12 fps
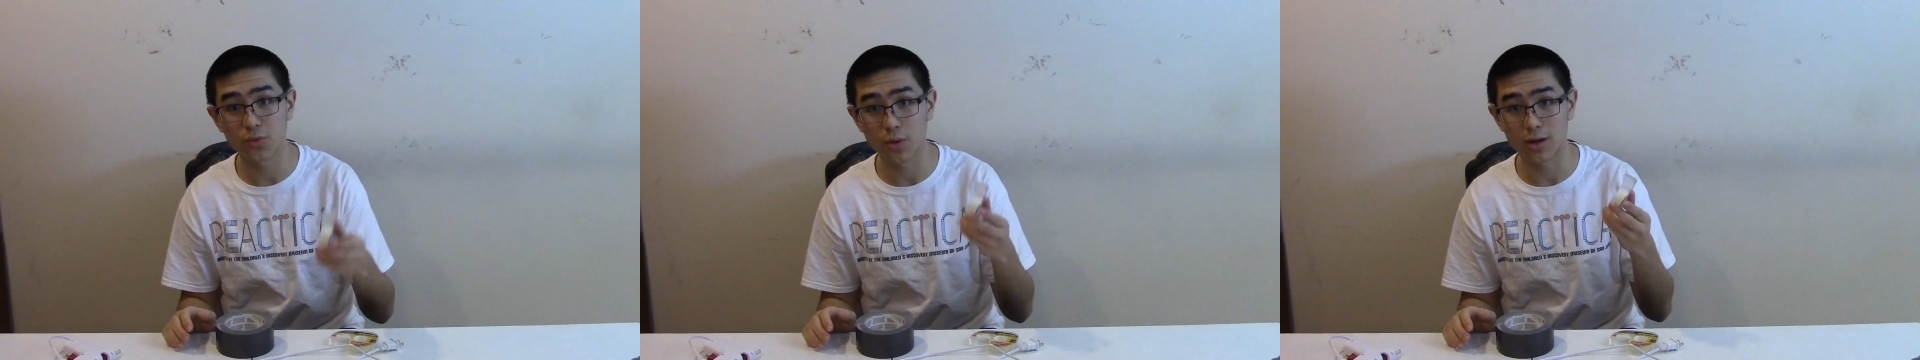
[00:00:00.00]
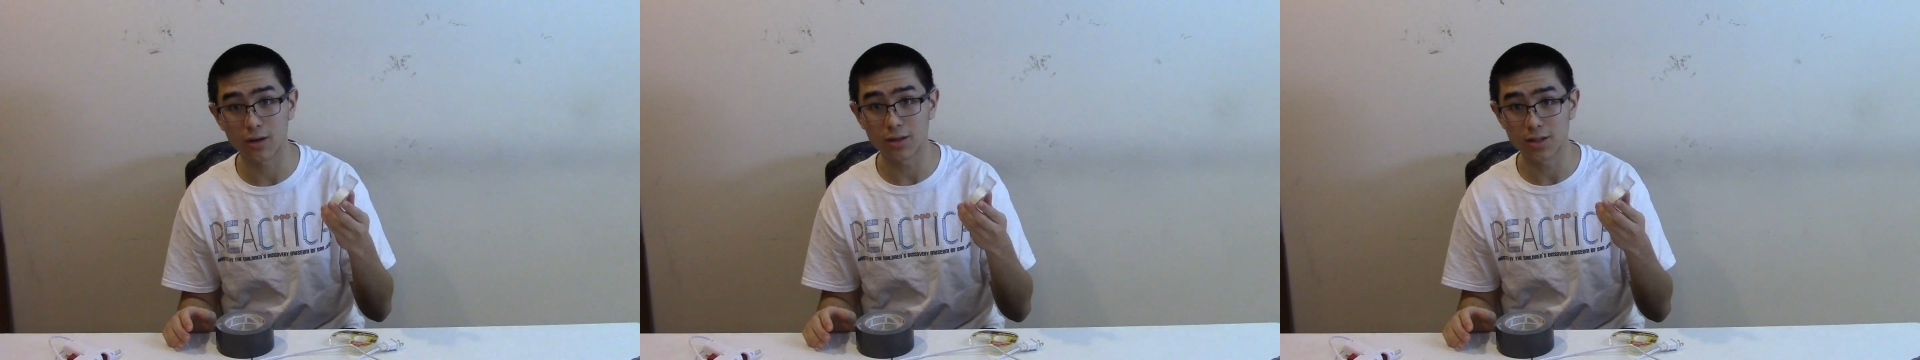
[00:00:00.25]

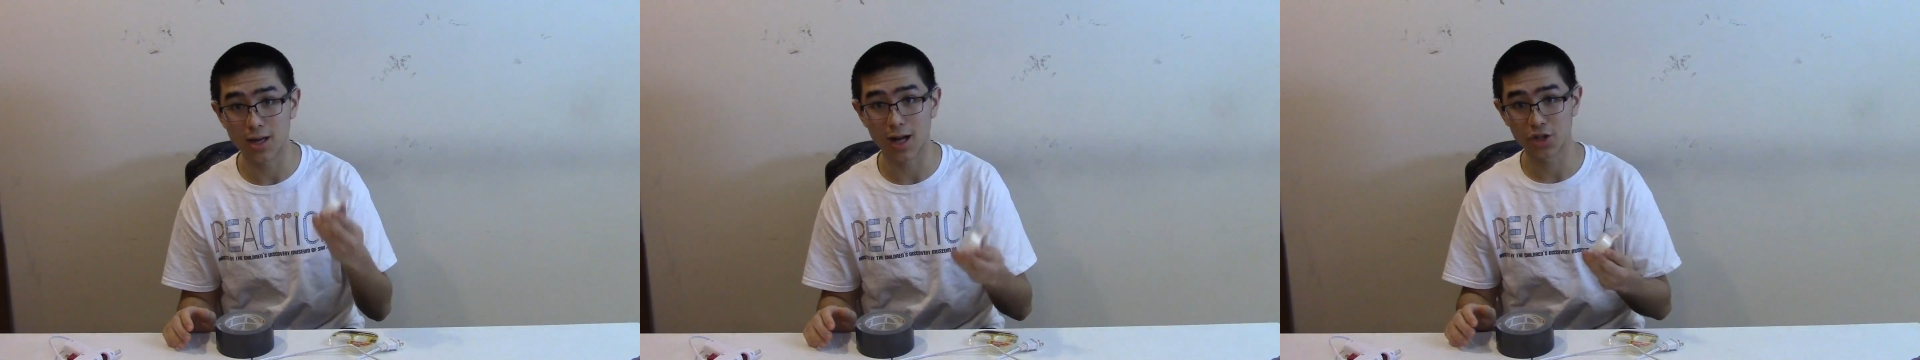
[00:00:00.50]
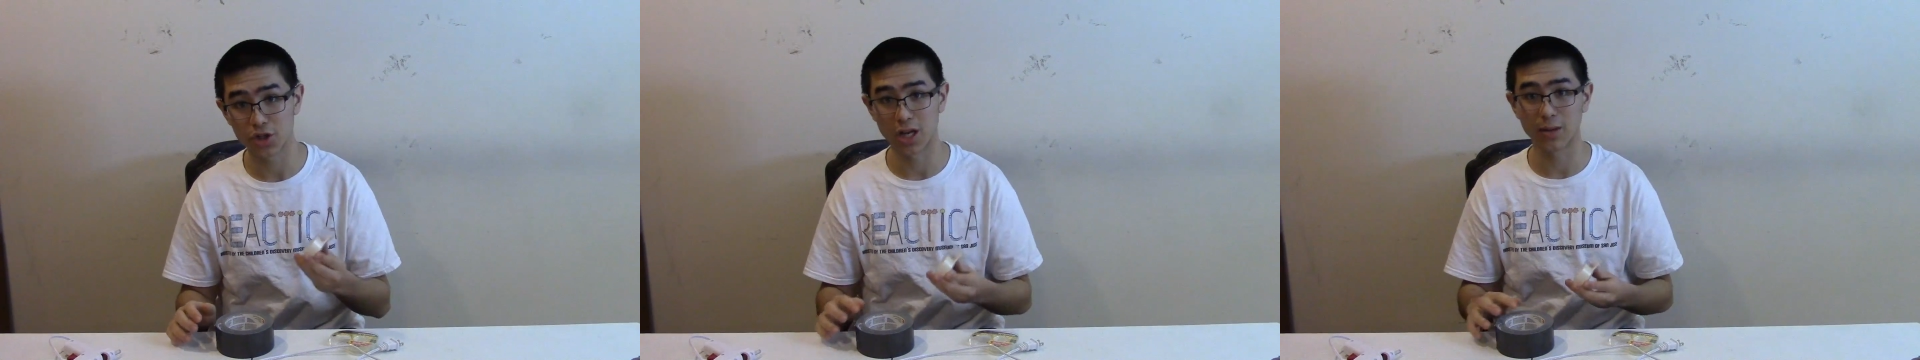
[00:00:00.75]
where
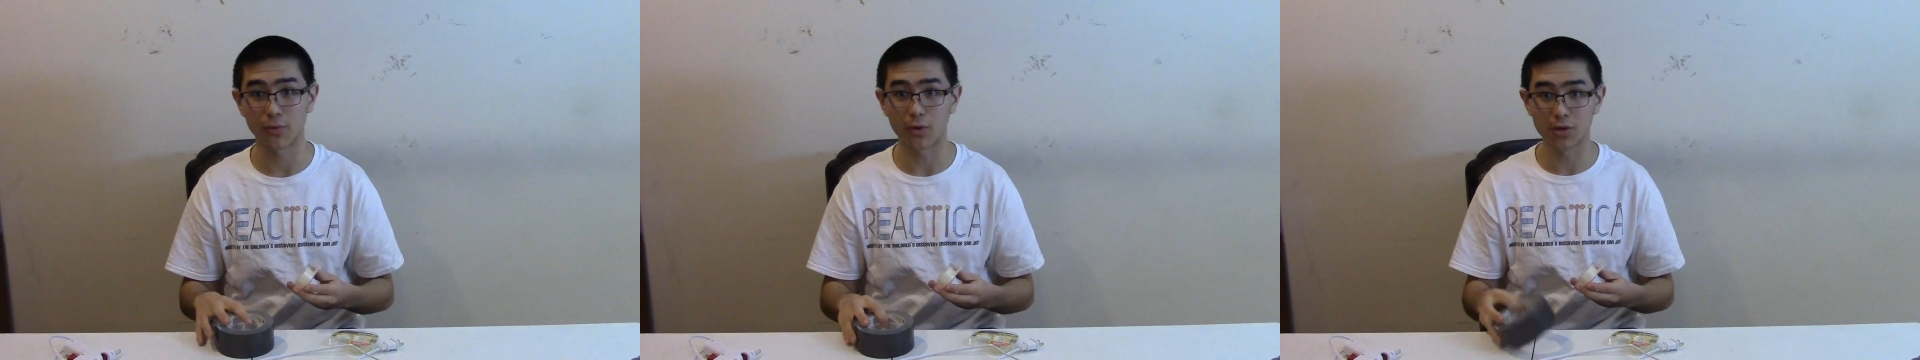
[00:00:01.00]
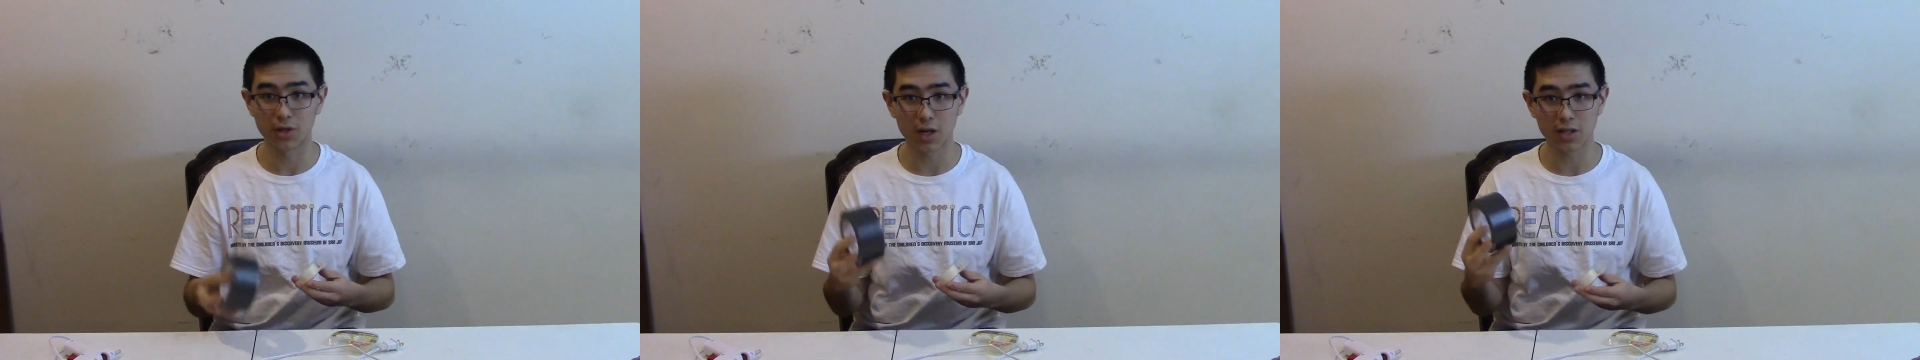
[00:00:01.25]
scotch tape
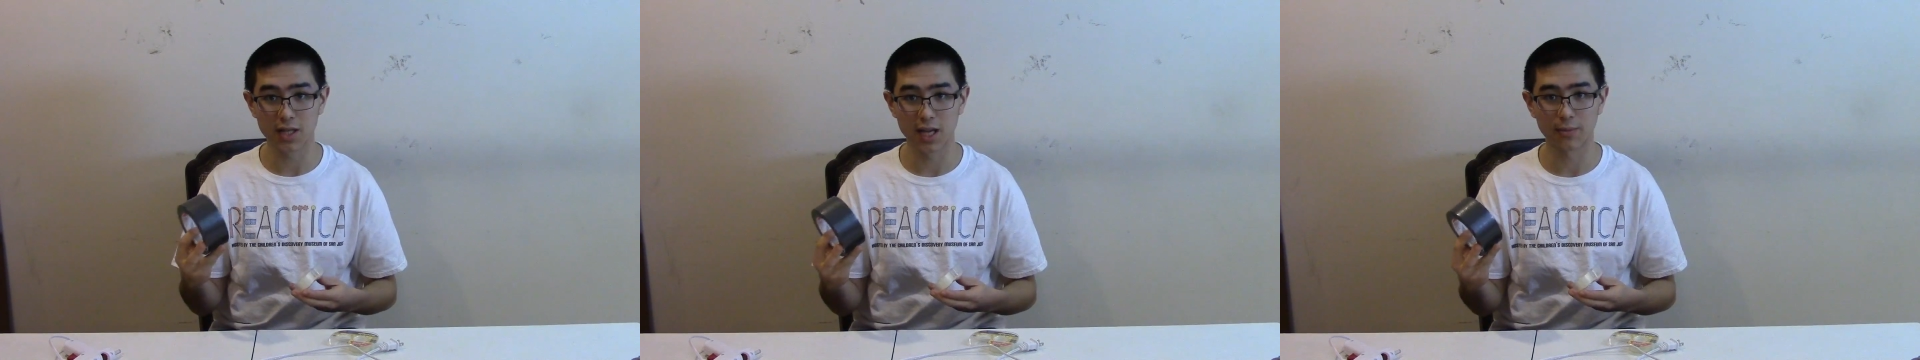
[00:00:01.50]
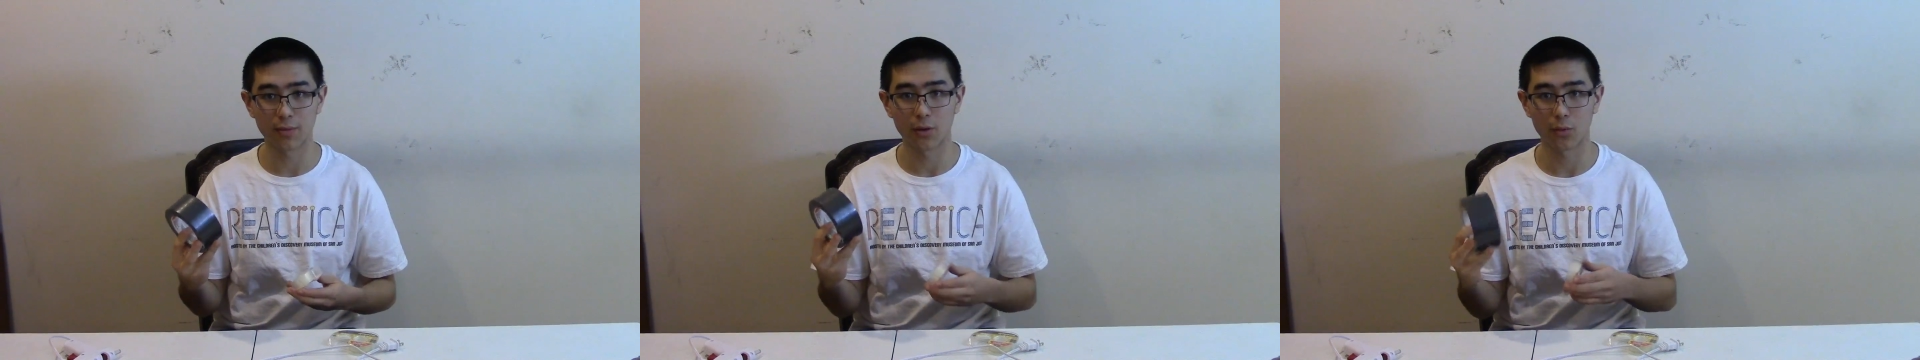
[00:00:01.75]
or duct tape